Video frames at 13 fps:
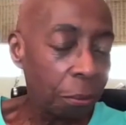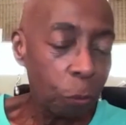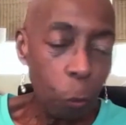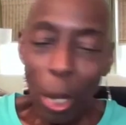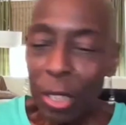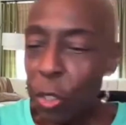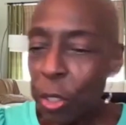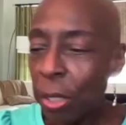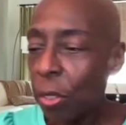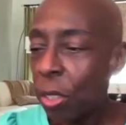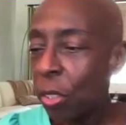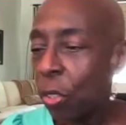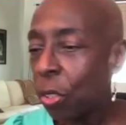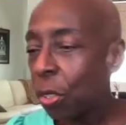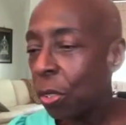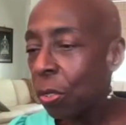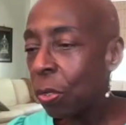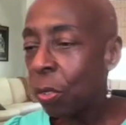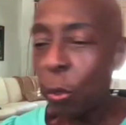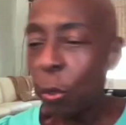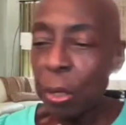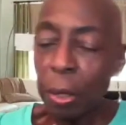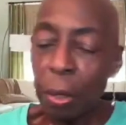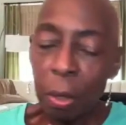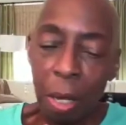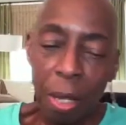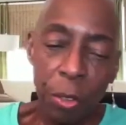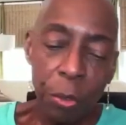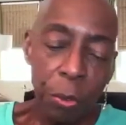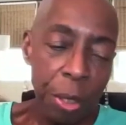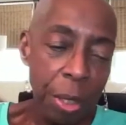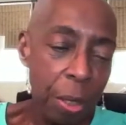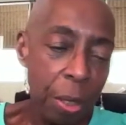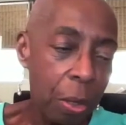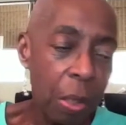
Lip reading: washing the dishes, doing the laundry,